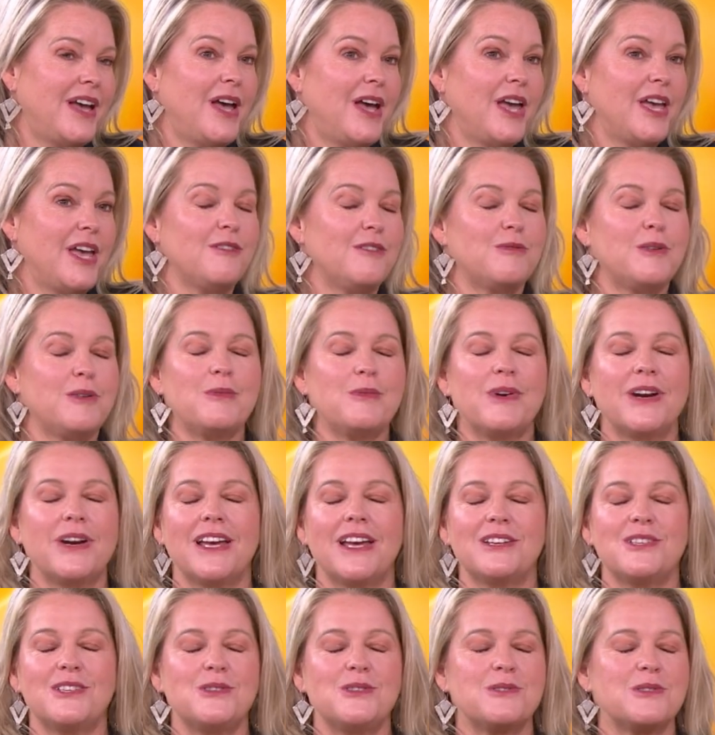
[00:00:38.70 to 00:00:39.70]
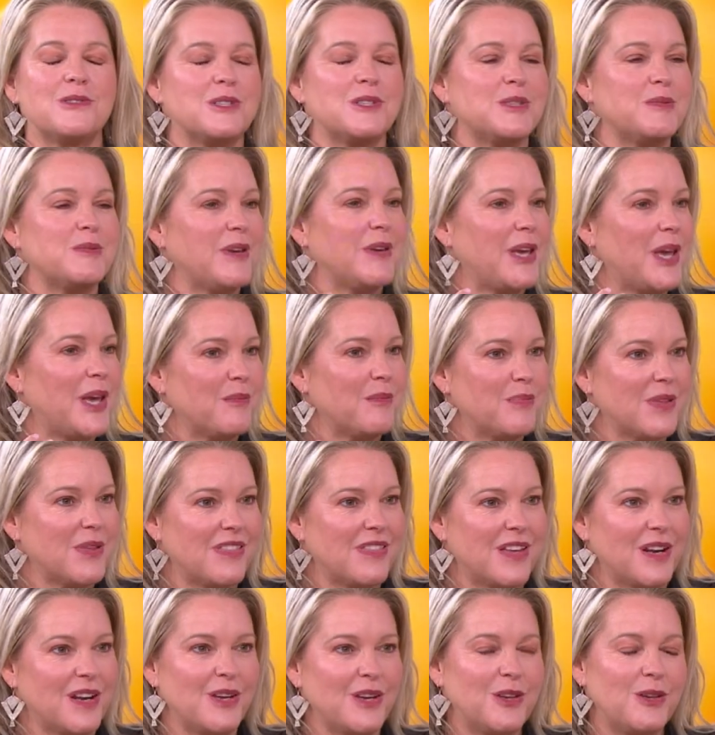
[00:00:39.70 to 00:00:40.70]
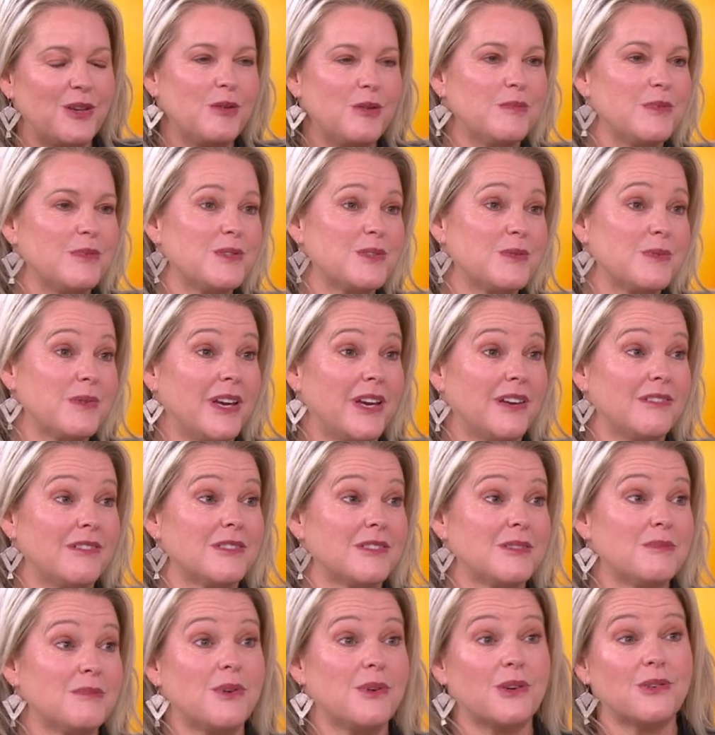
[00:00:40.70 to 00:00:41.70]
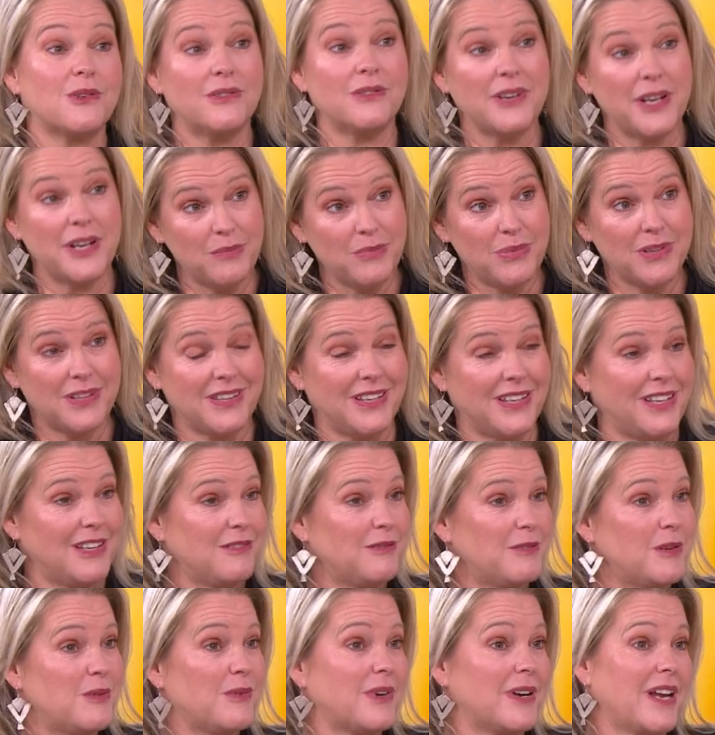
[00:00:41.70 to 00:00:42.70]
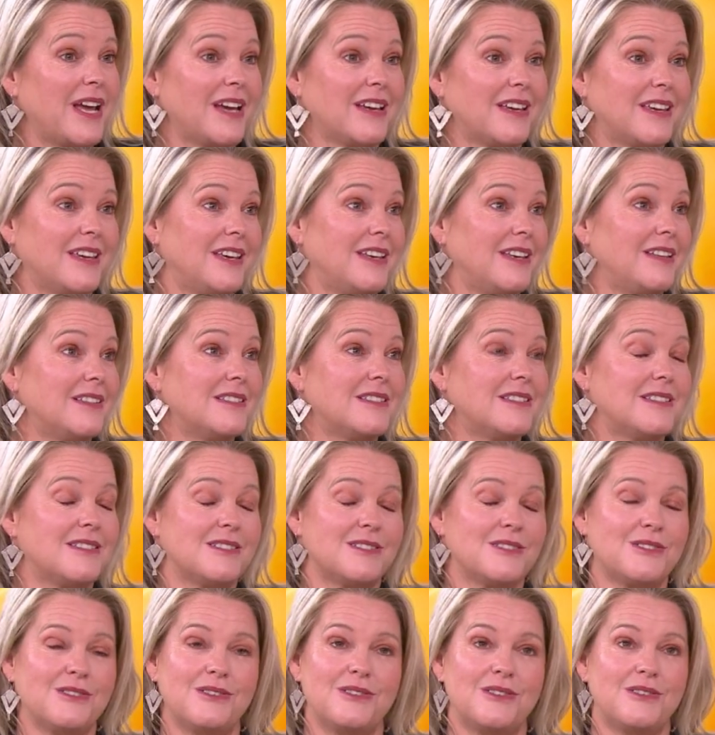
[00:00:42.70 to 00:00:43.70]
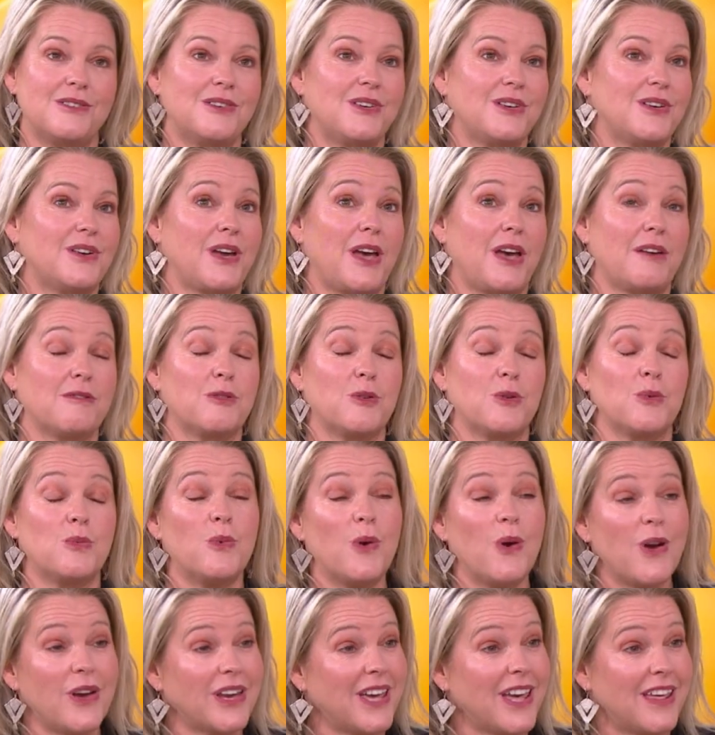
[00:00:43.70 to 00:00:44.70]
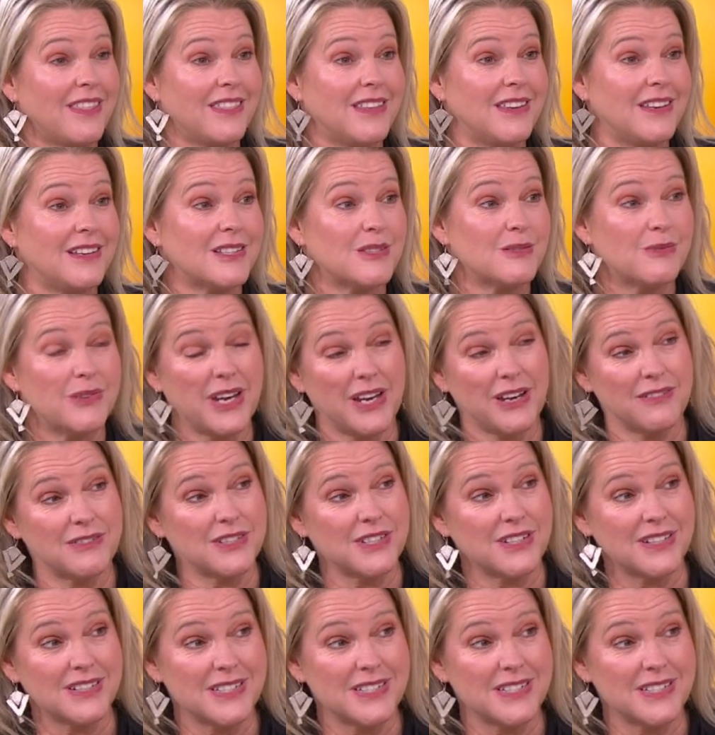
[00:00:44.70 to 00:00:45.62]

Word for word: if we want our children to be empathetic humans, we have to model empathy. If we want our kids to, you know, have good work ethics, we have to